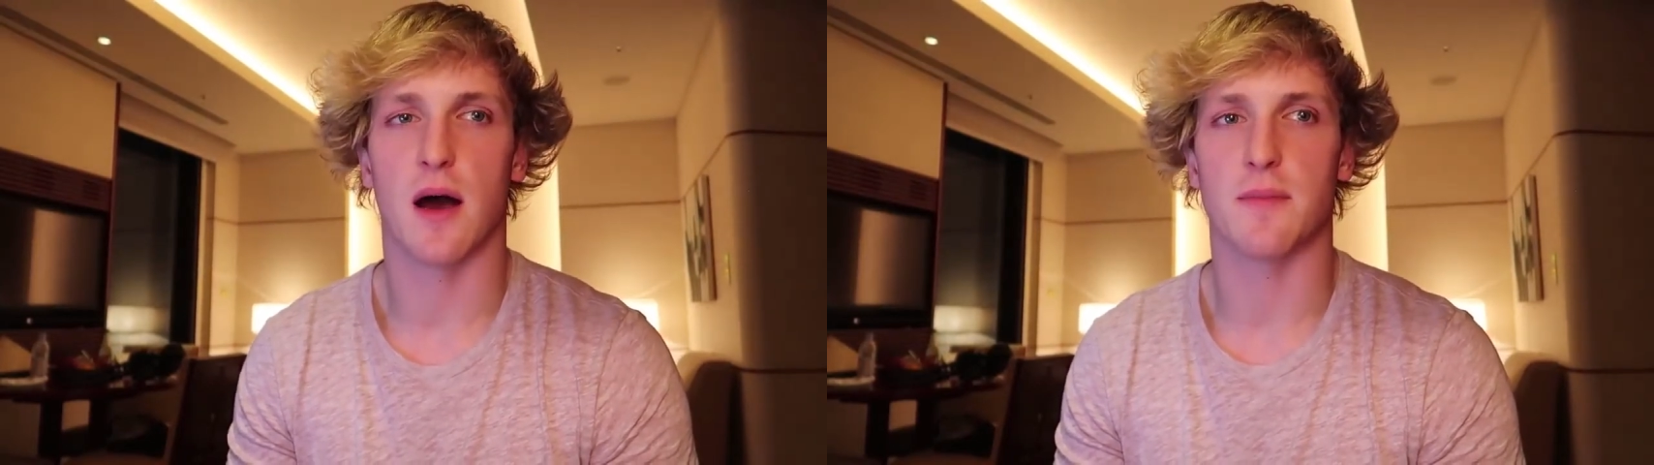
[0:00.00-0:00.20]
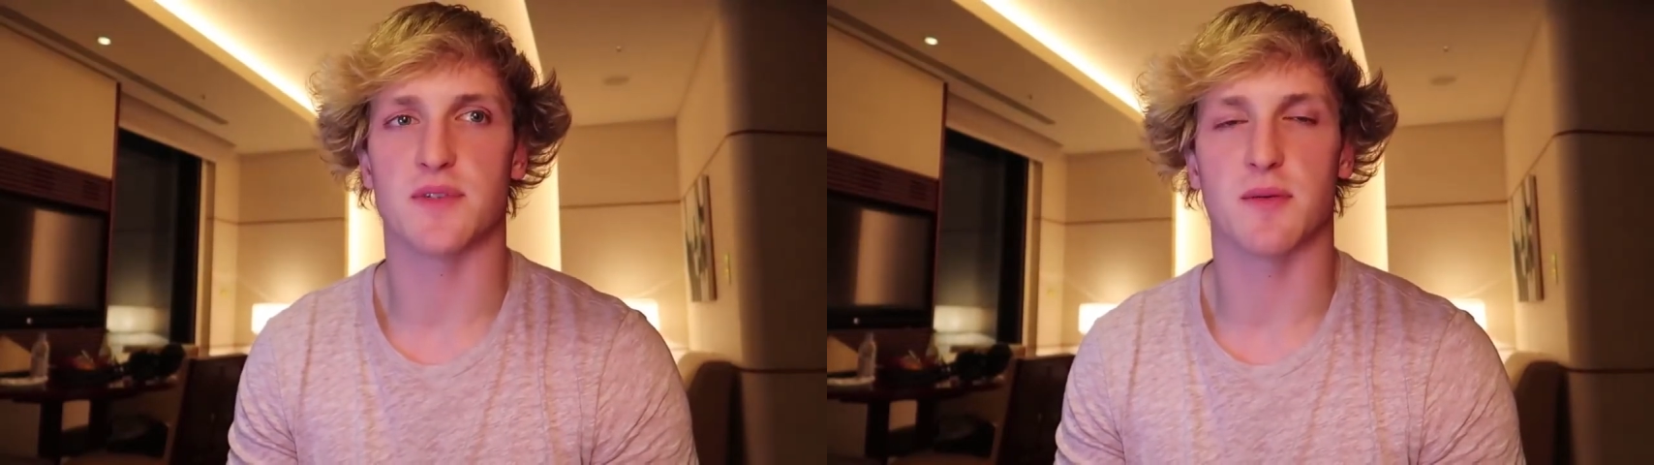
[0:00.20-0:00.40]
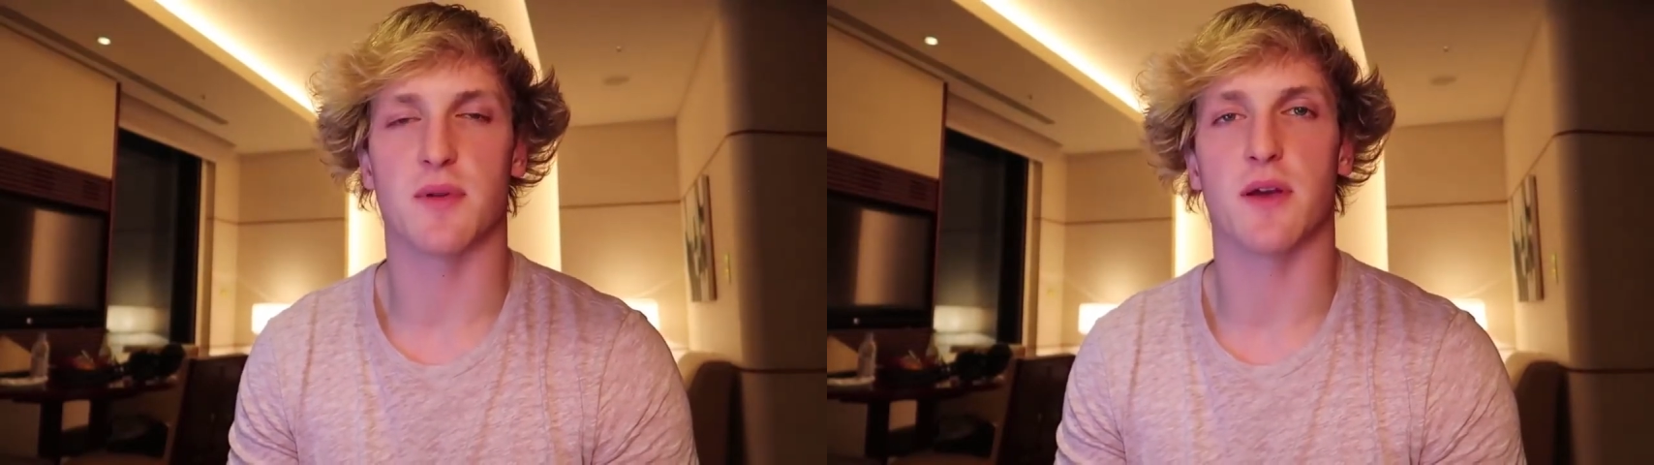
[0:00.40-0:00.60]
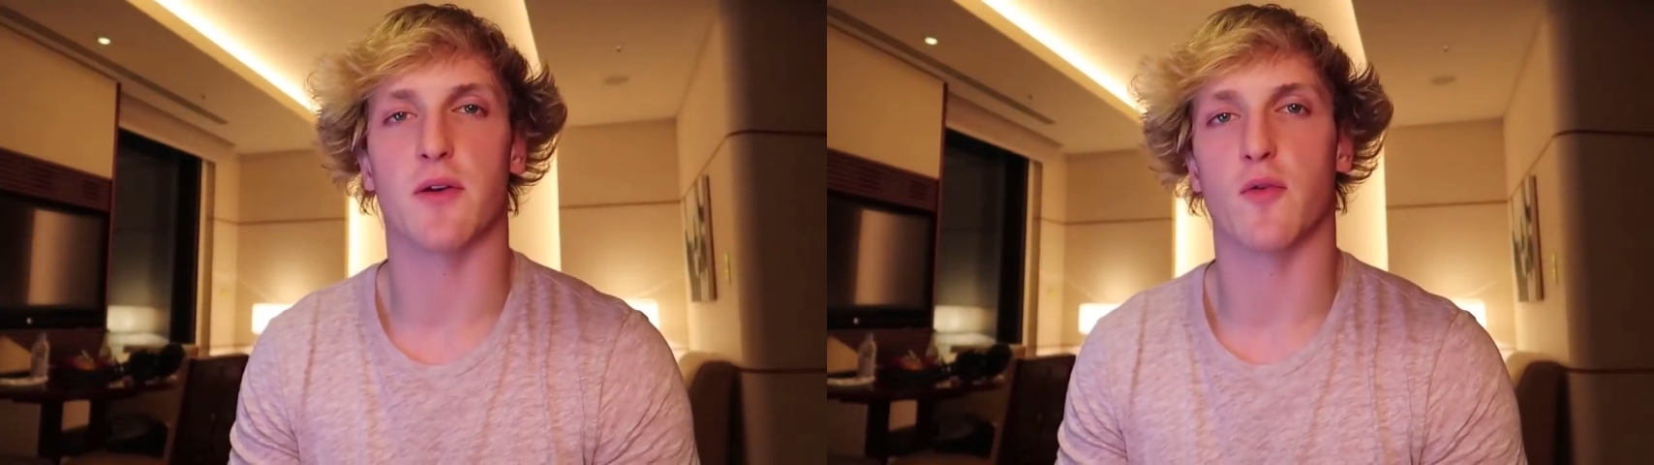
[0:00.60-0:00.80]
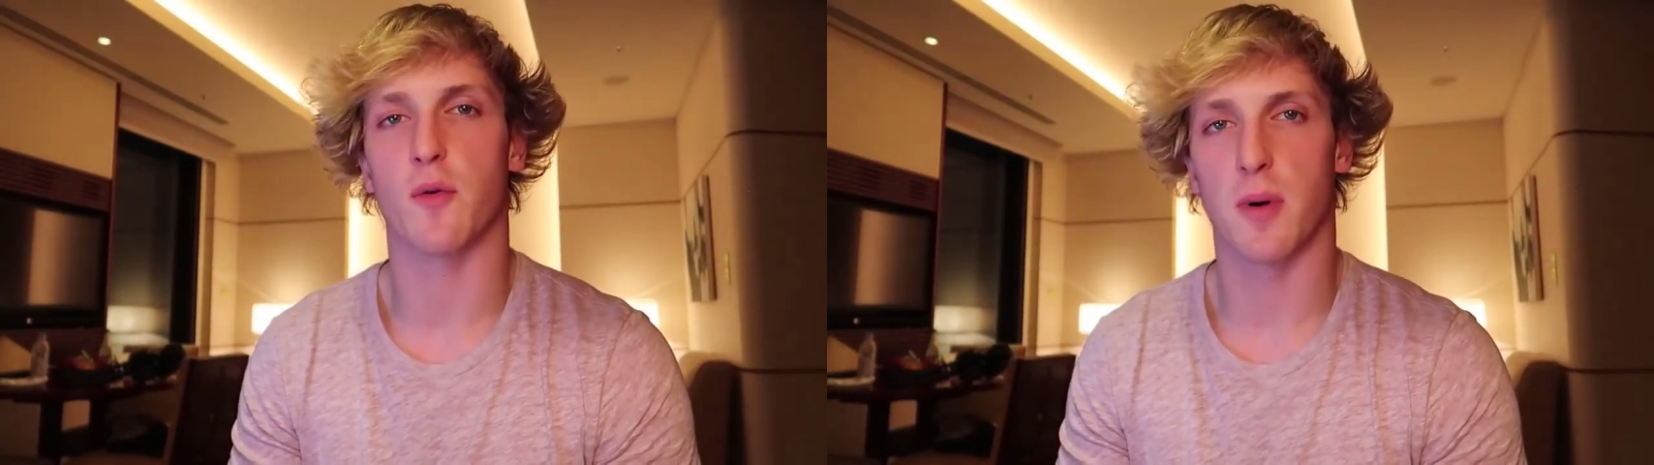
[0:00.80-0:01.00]
I'm simply
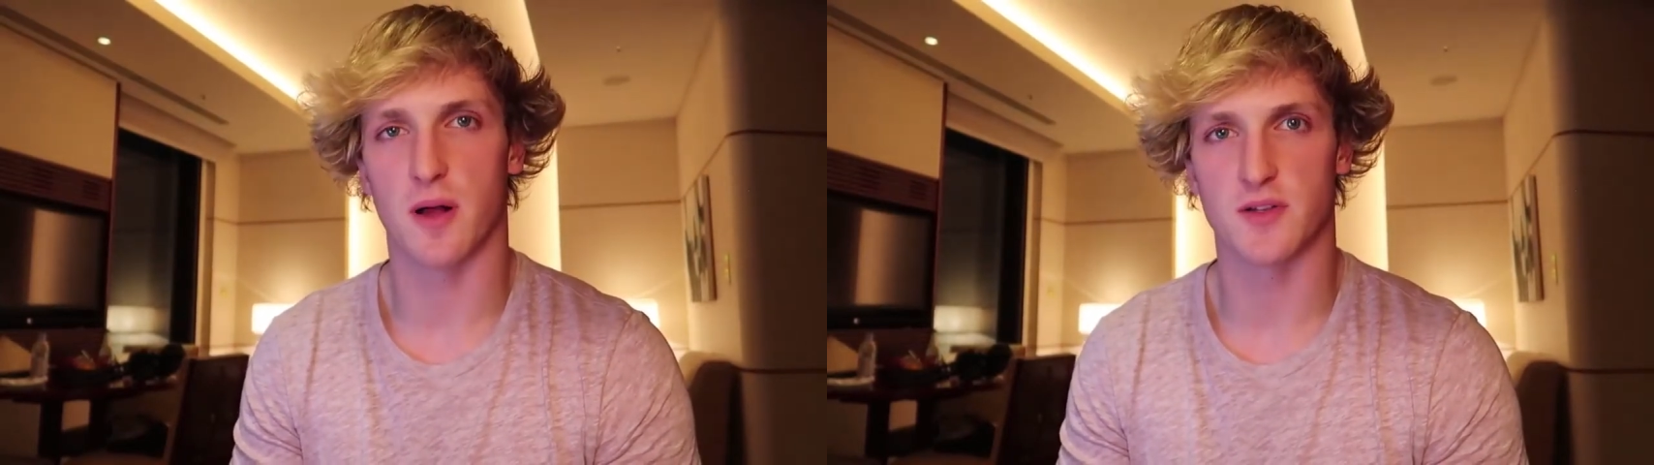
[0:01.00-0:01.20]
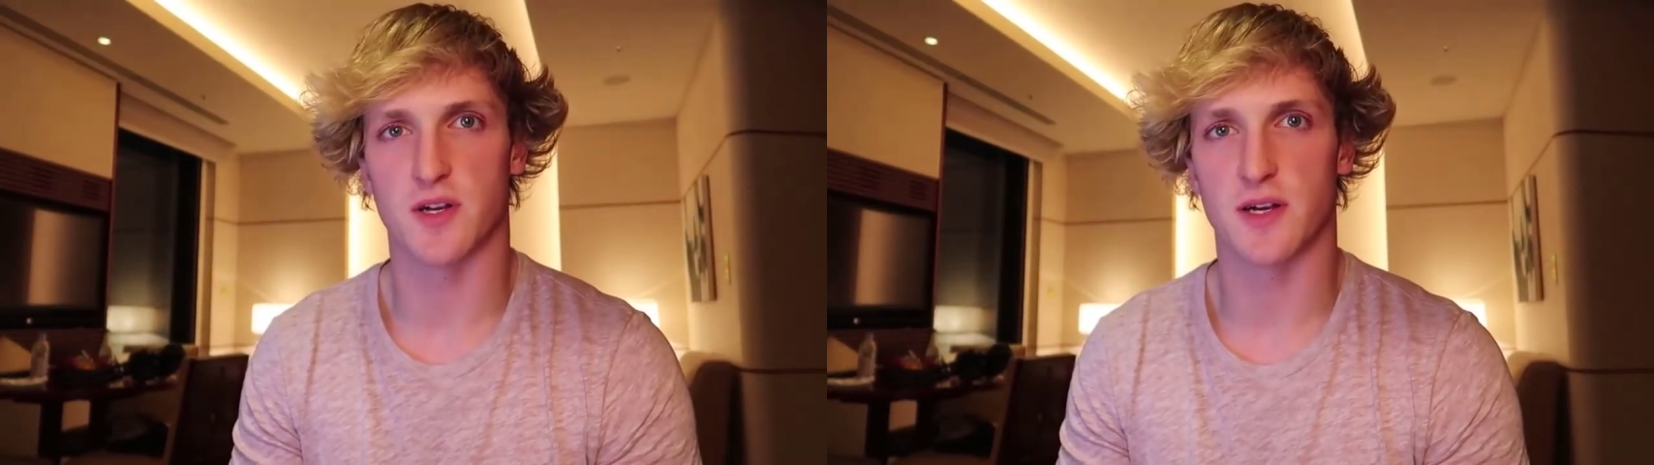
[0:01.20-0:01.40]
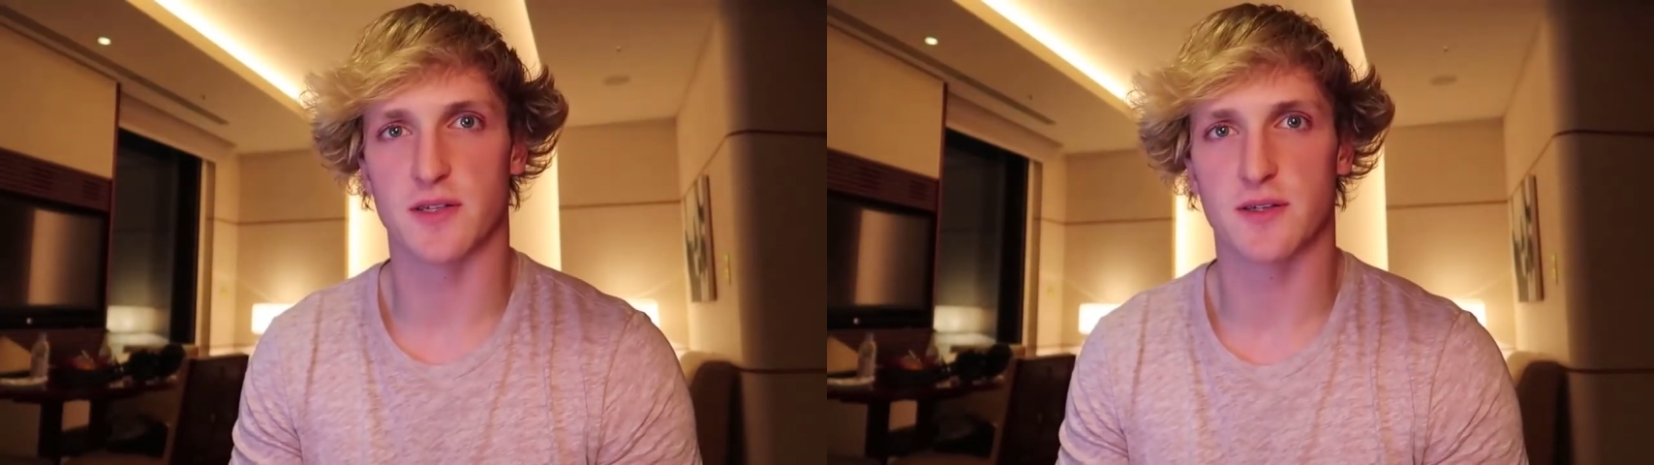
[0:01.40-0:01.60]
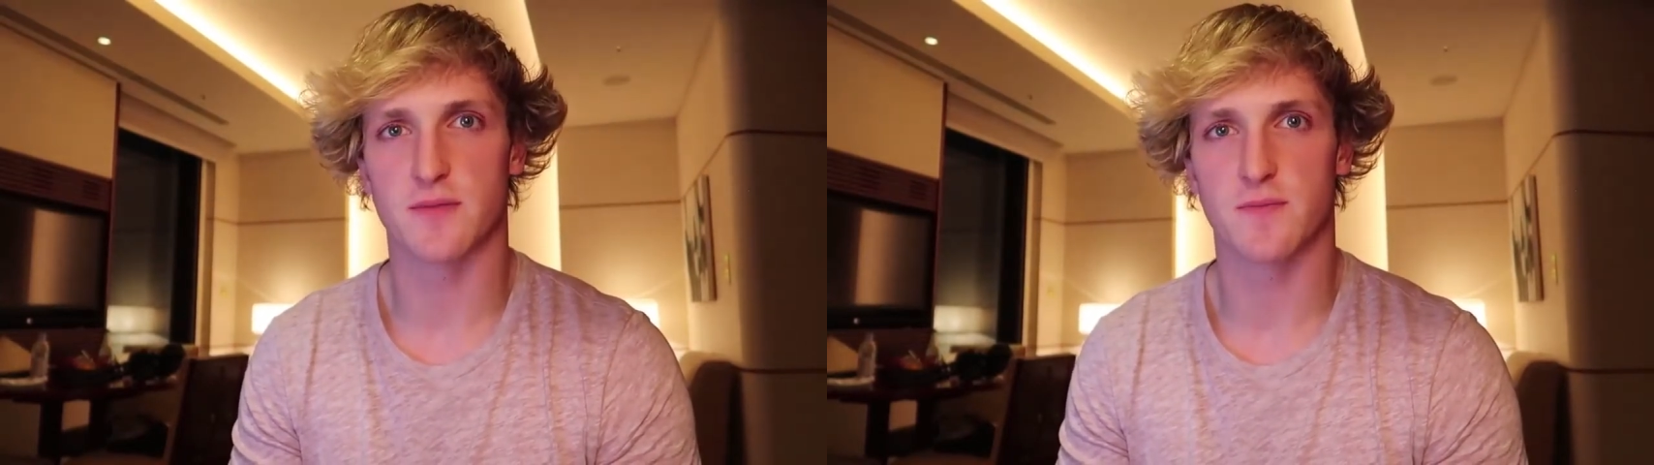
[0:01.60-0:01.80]
here to apologize.